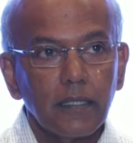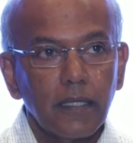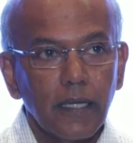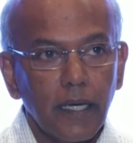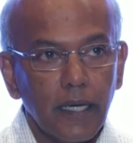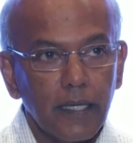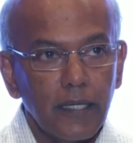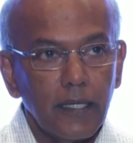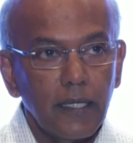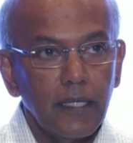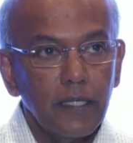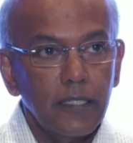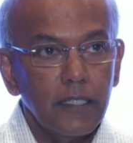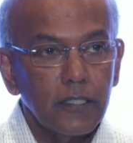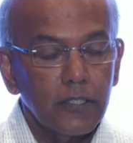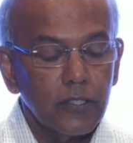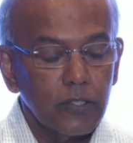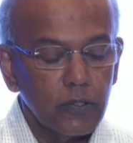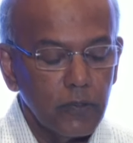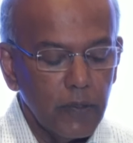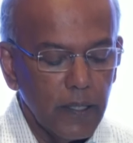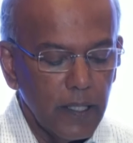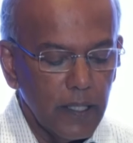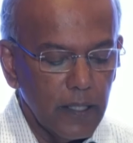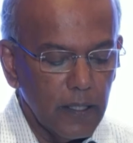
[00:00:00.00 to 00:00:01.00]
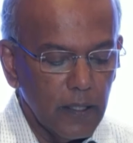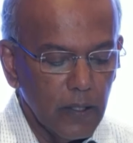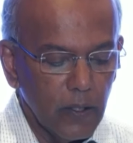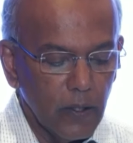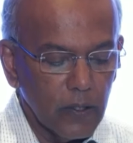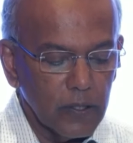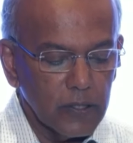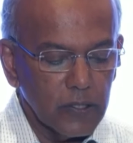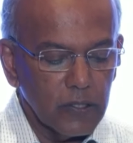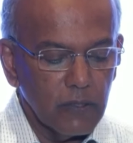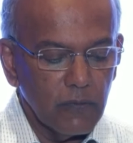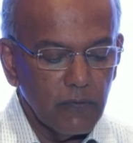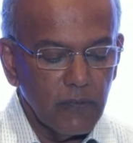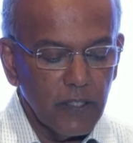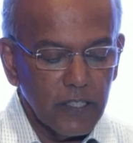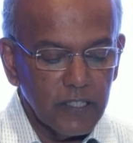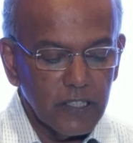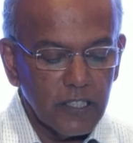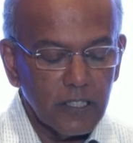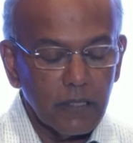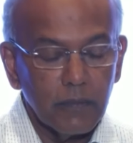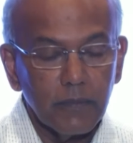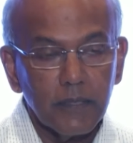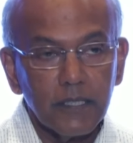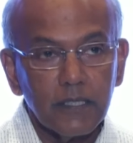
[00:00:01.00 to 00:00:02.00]
can lead to a loss of
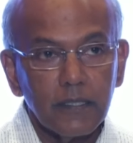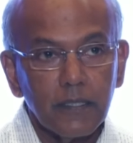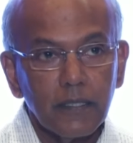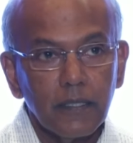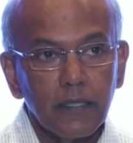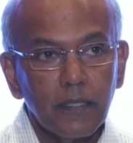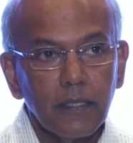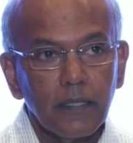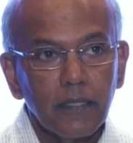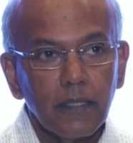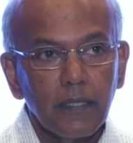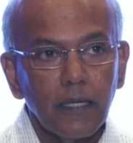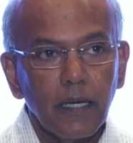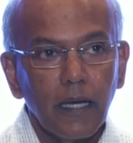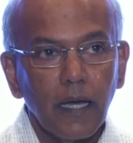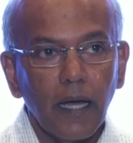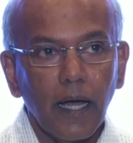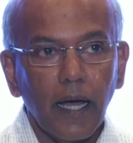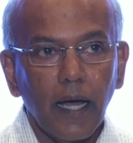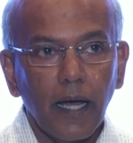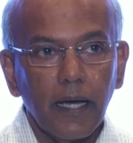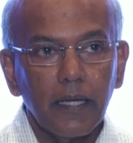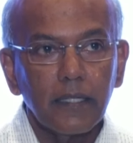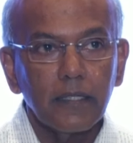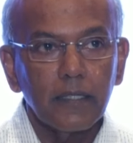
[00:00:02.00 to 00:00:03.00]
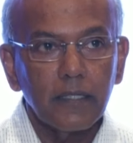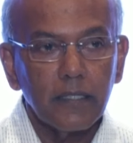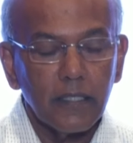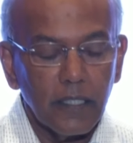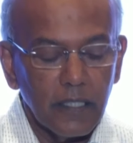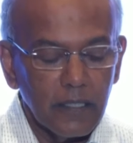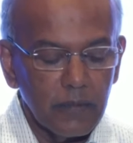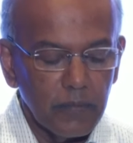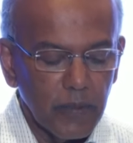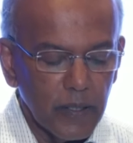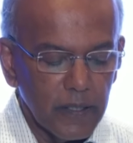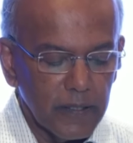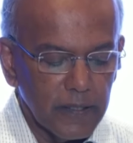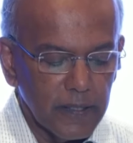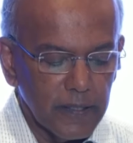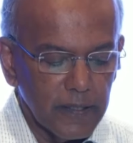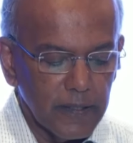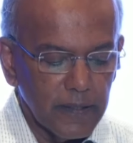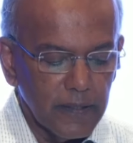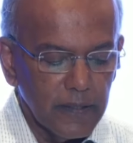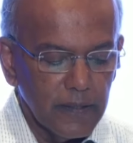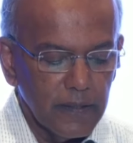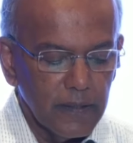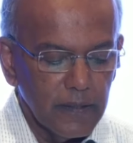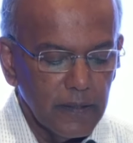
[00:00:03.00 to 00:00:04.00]
legitimacy and
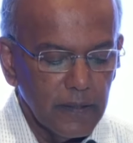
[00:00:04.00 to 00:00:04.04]
credibility,